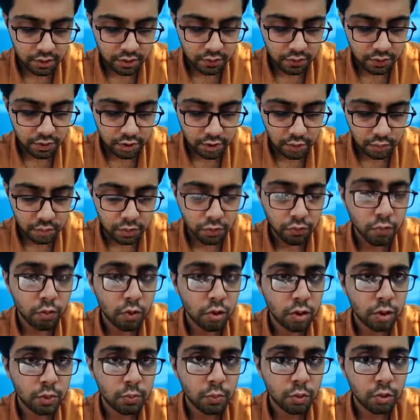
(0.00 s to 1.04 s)
with which of the
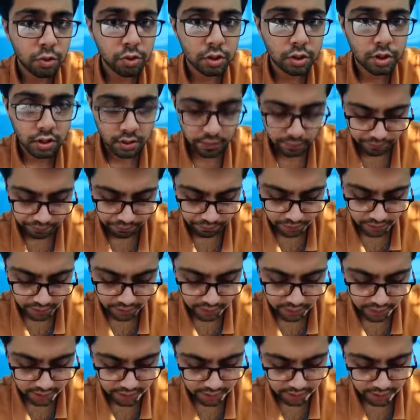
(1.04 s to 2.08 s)
following bones?
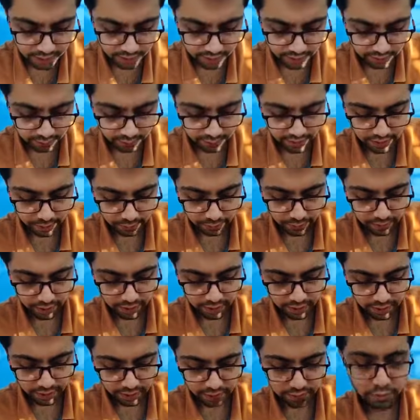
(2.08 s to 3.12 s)
It's tibia,
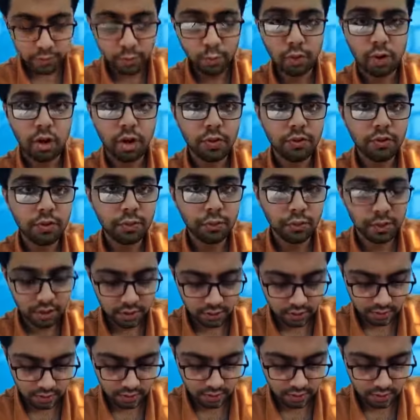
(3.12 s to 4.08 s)
patella, fibula or femur.